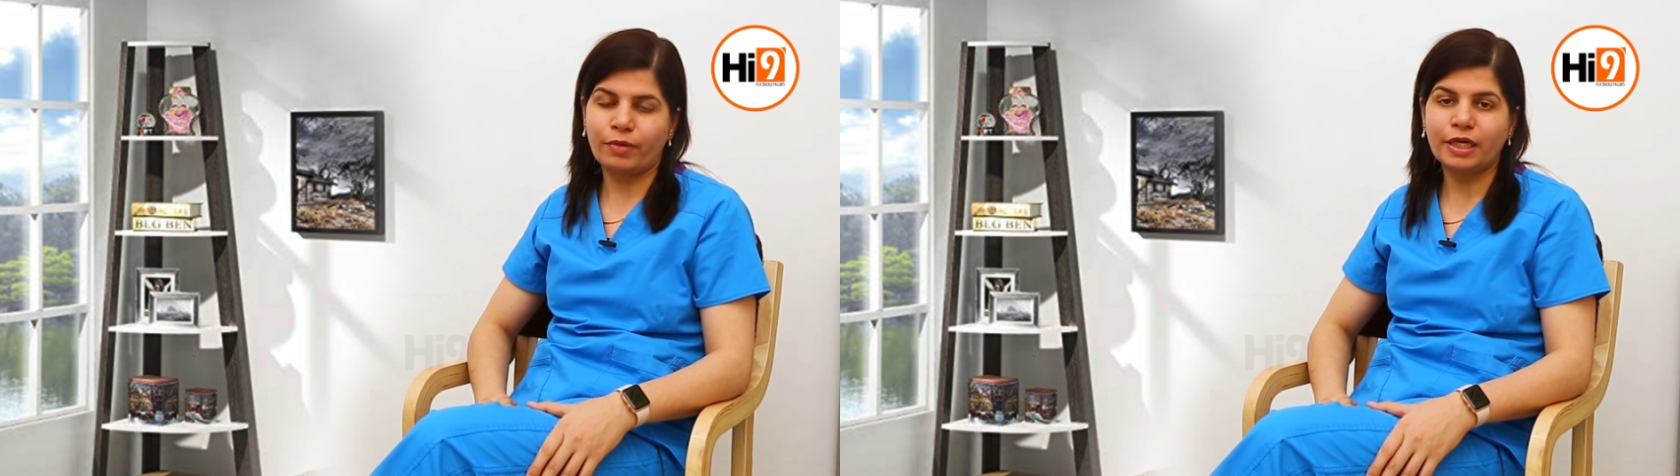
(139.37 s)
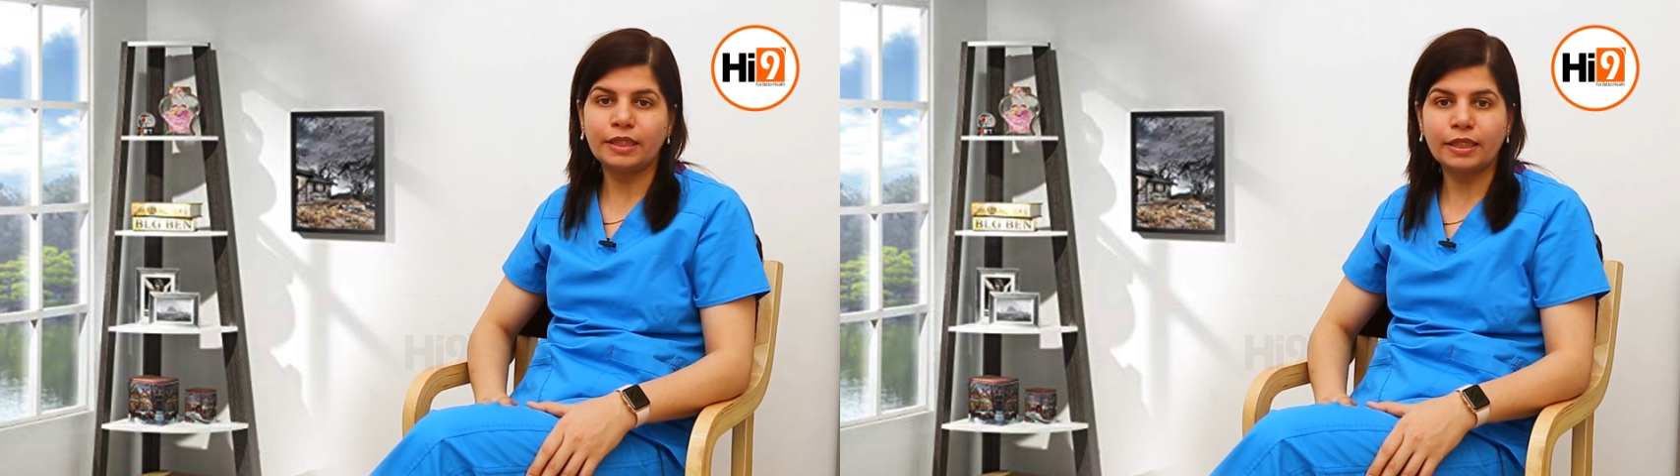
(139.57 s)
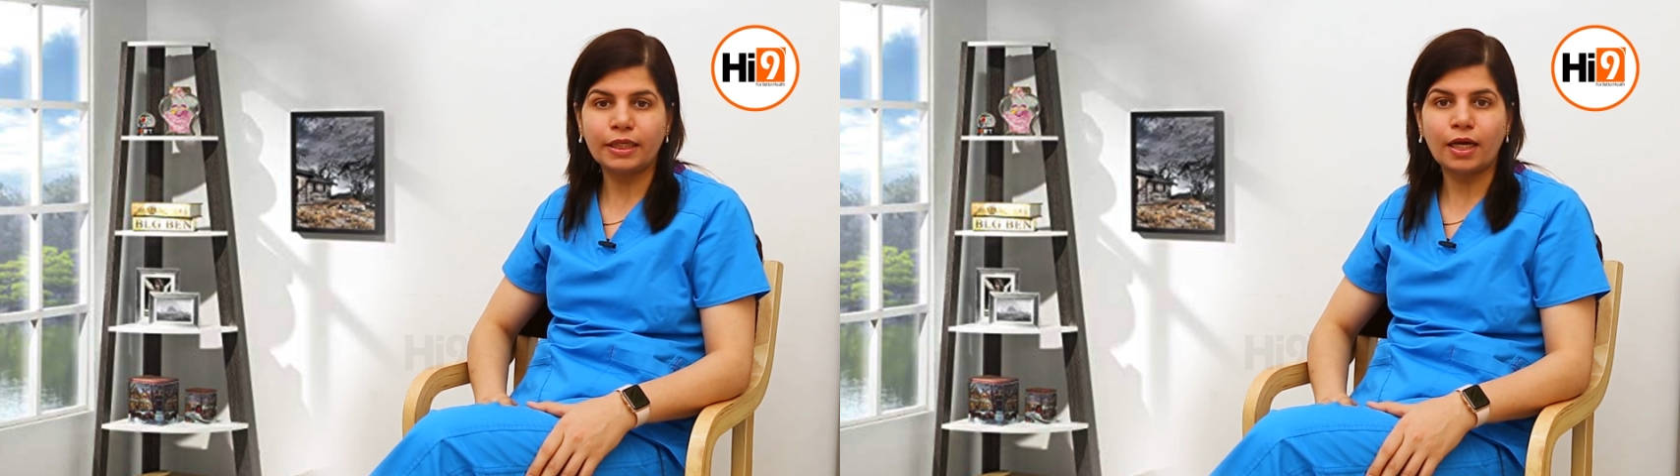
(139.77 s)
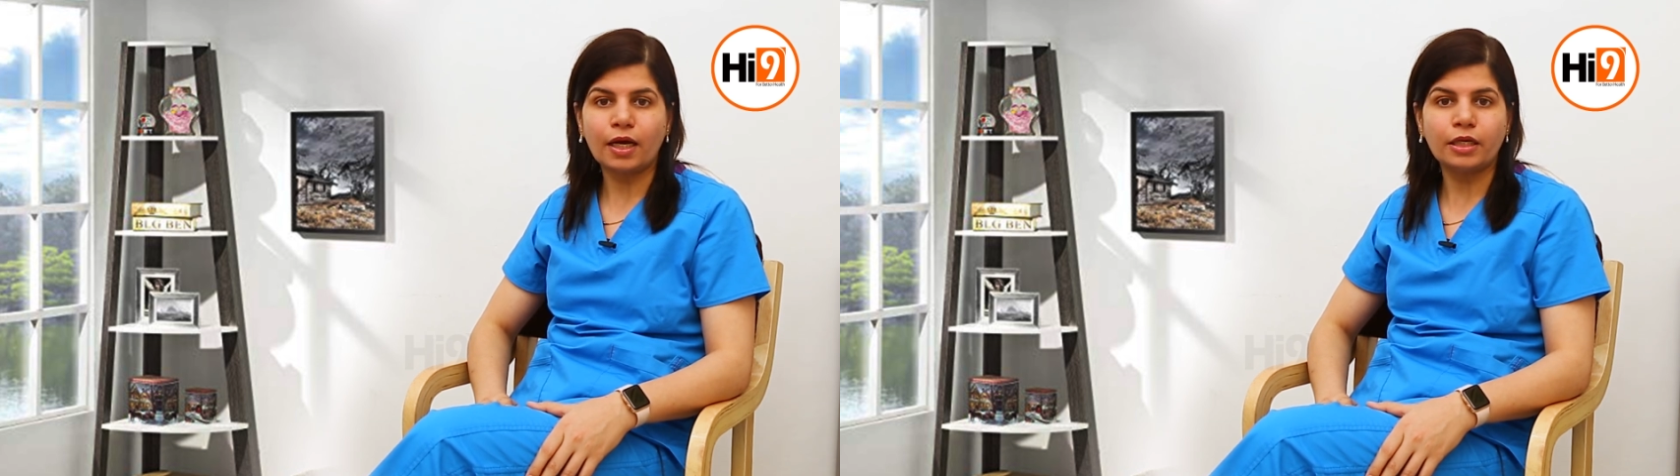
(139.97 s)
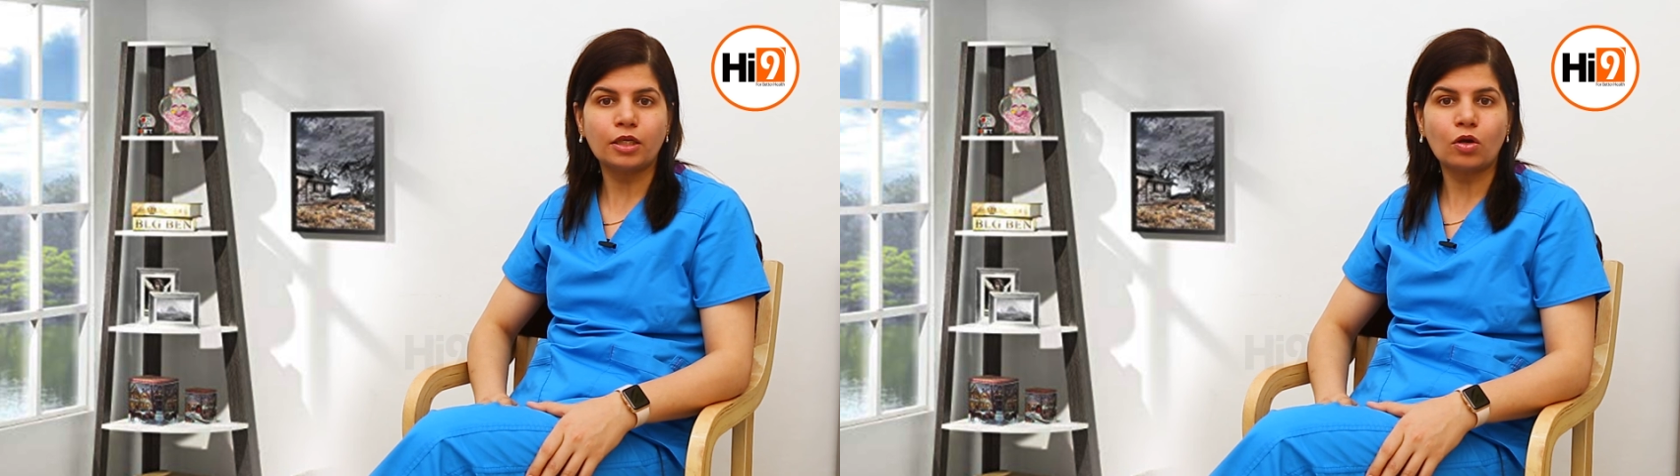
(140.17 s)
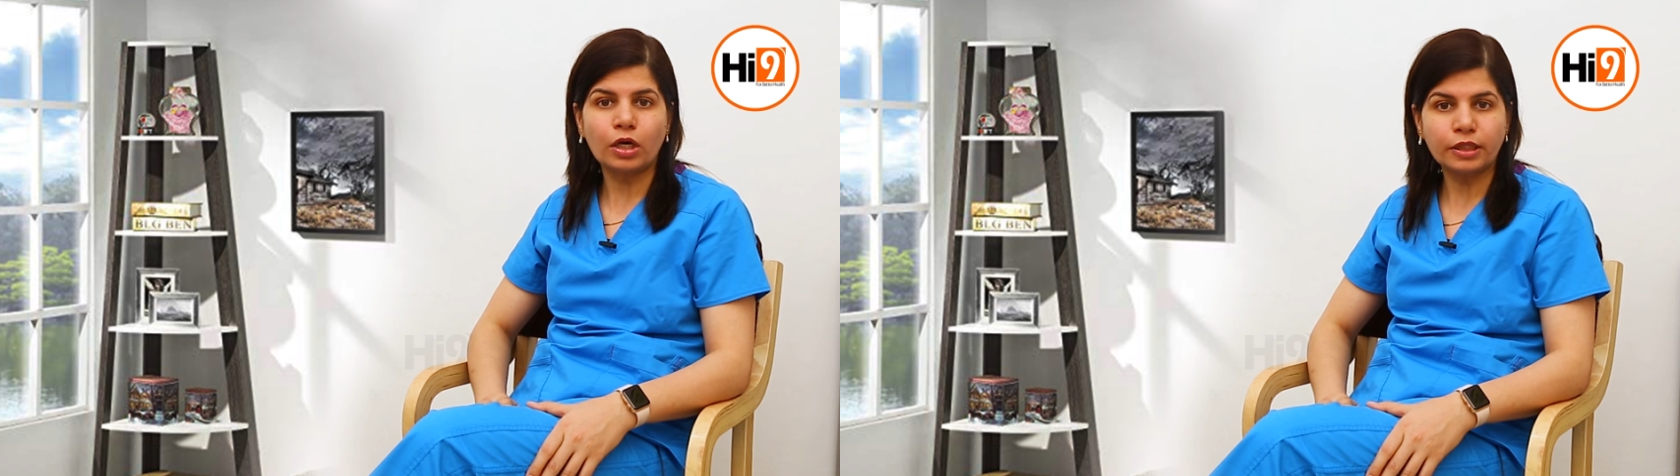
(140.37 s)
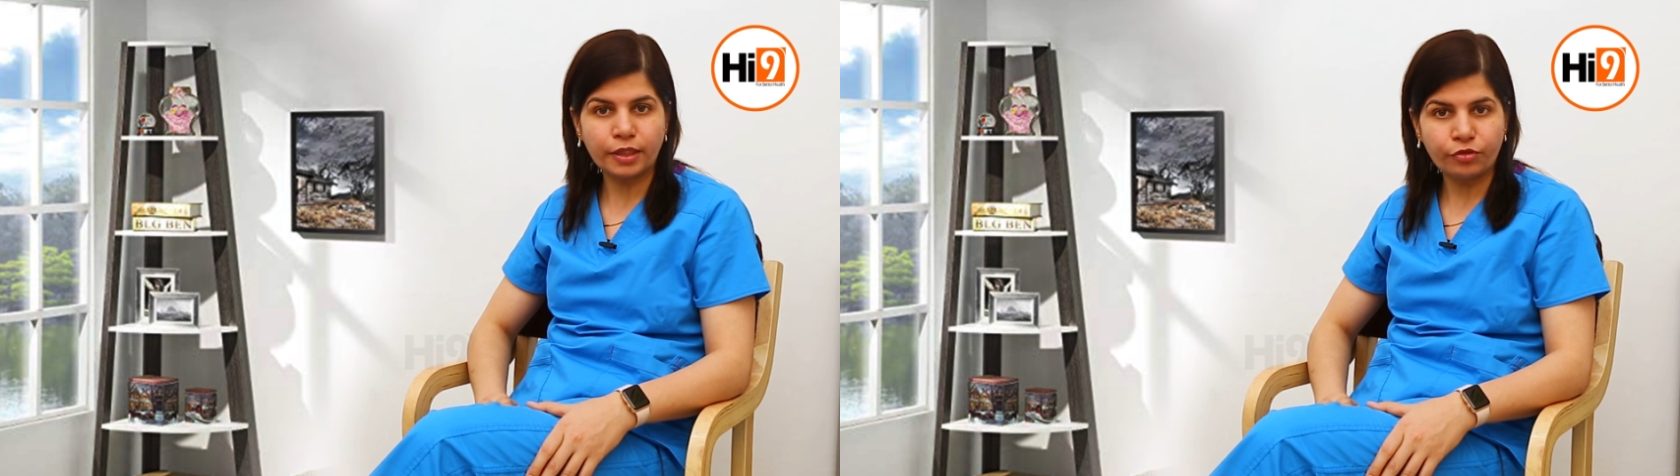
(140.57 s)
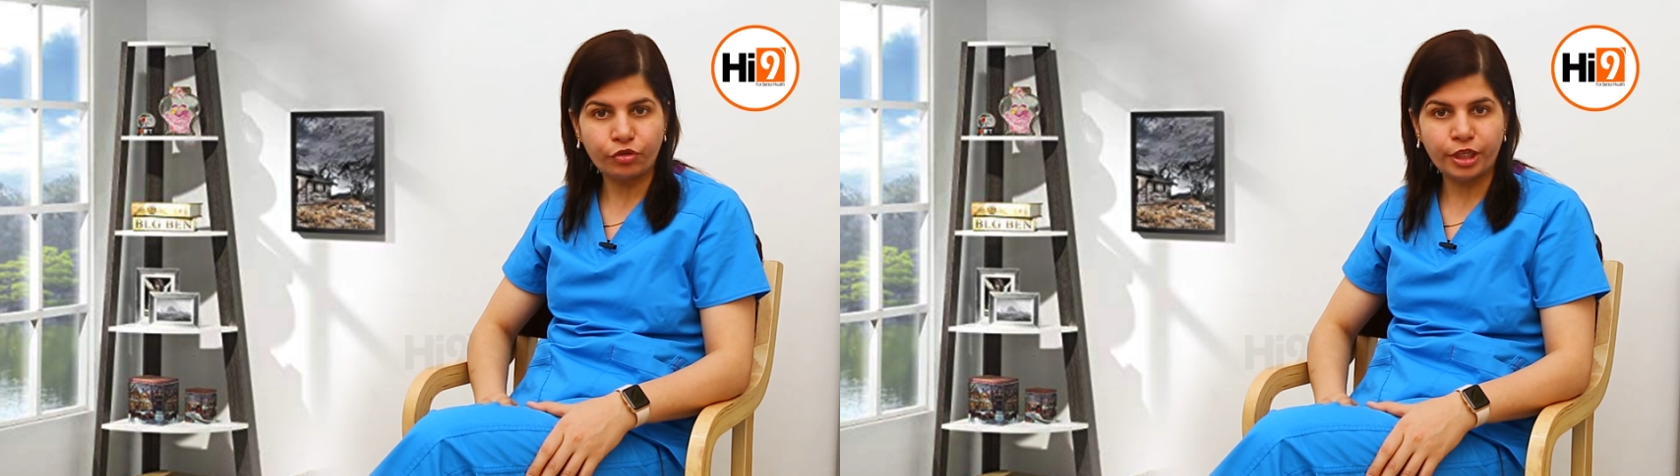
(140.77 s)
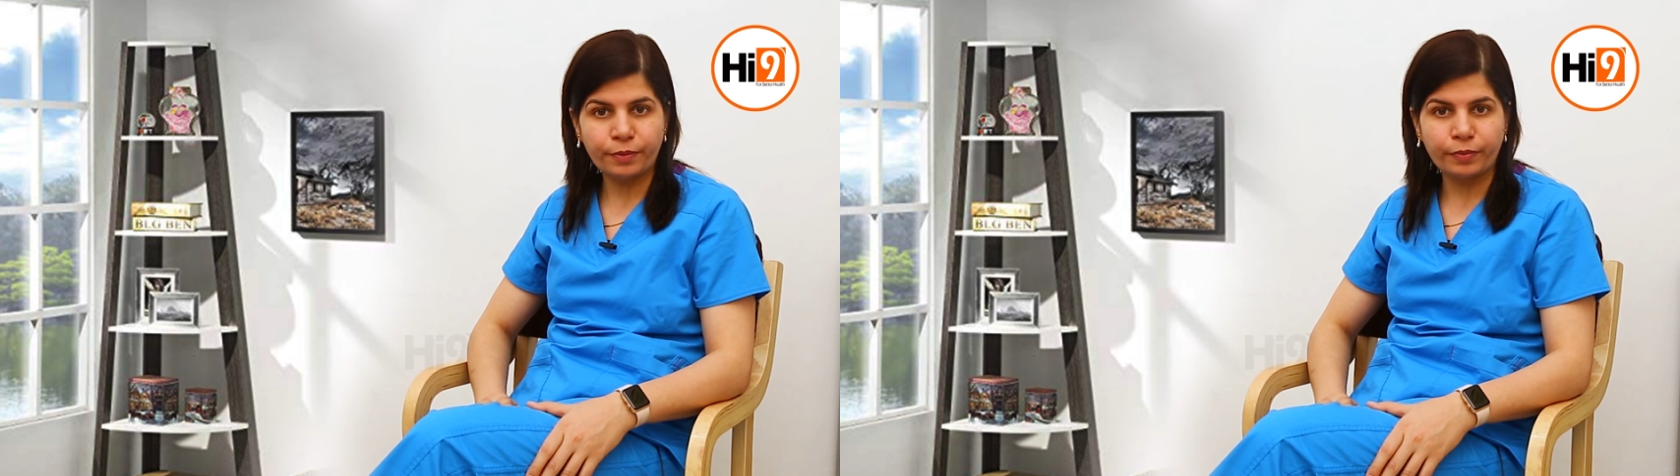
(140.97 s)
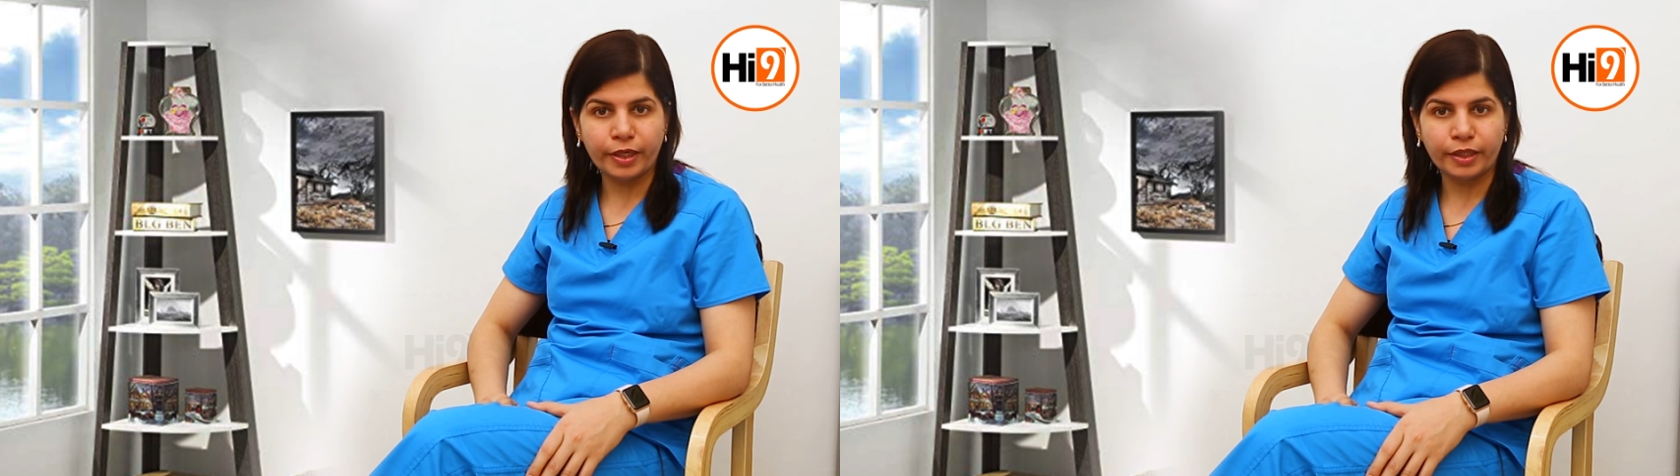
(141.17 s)
but they are not the
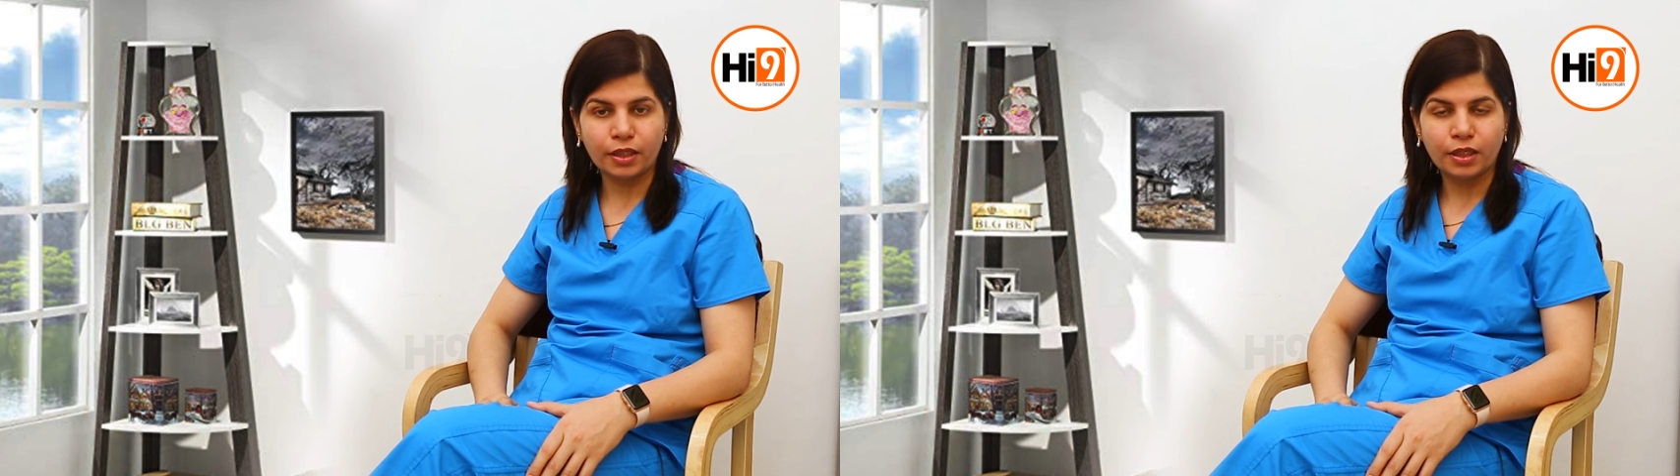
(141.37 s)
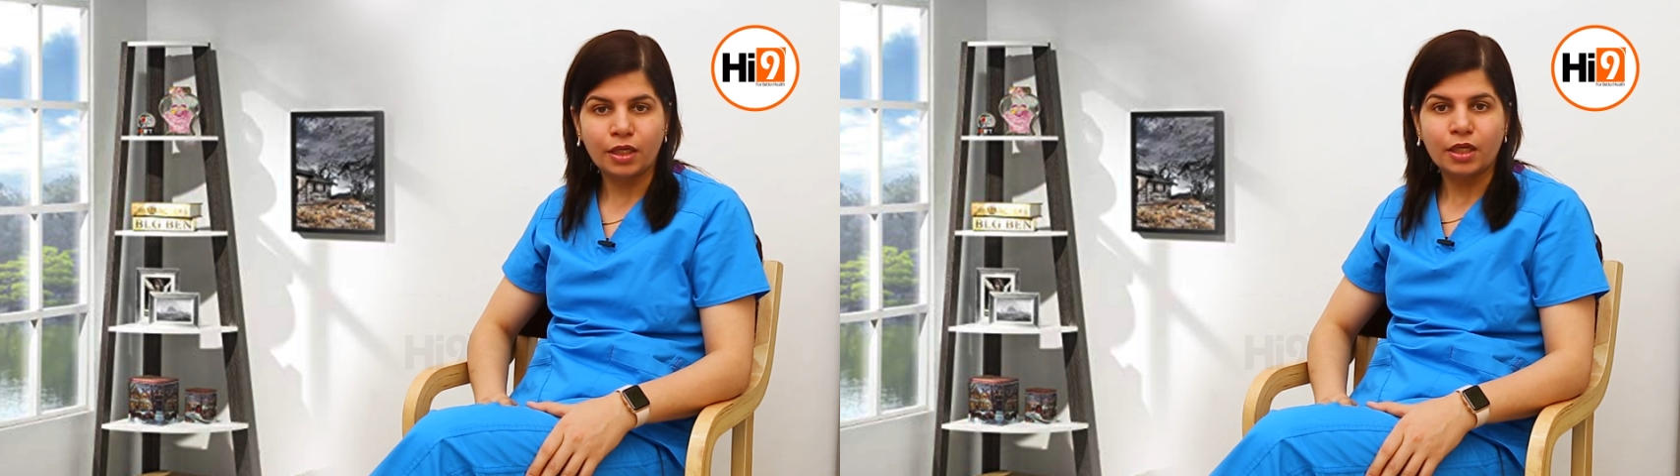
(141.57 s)
treatment.